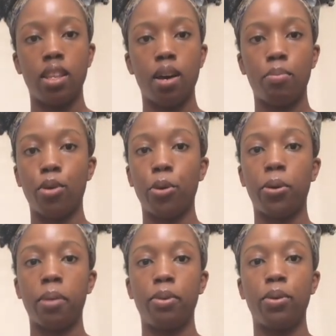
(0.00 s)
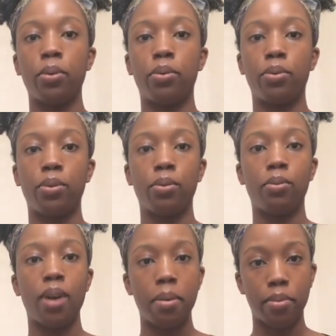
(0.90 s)
a program you go through
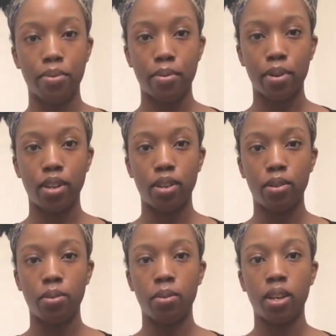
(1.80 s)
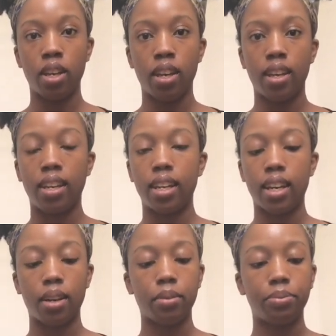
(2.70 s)
right before you get
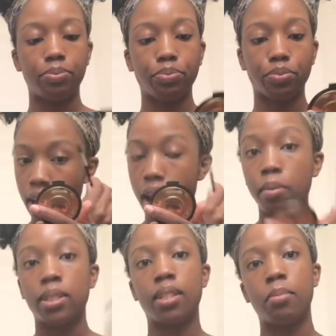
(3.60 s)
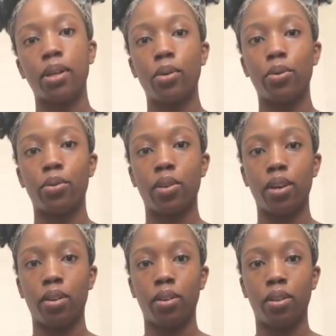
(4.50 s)
out. I was in the medical
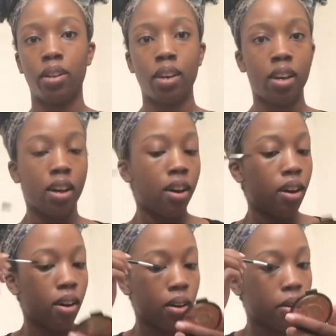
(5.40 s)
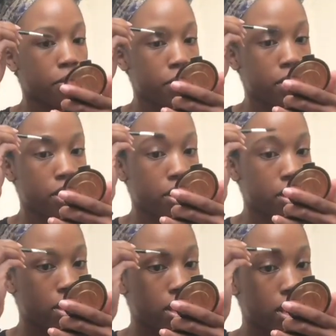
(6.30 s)
field um,
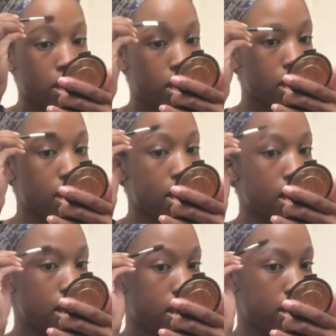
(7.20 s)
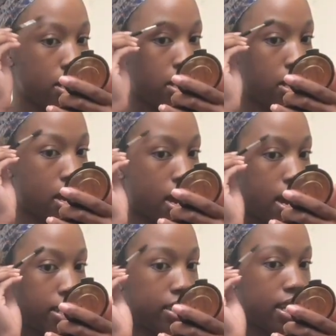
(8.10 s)
and
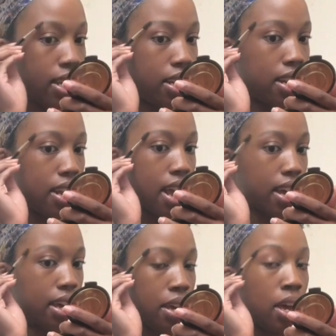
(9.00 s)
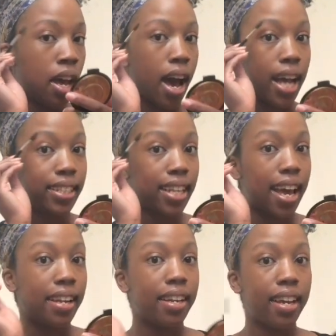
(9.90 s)
I sat, ne- I
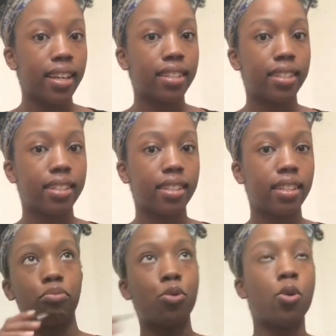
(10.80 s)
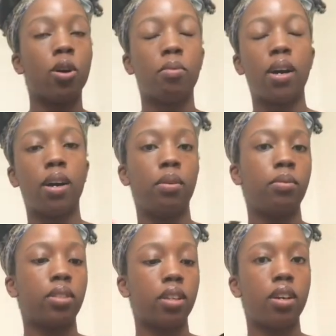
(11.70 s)
sat next or
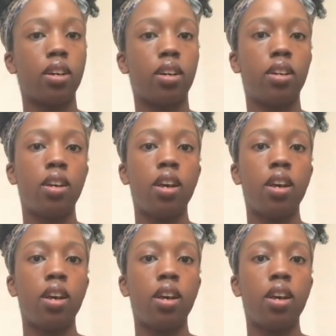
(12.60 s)
around uh,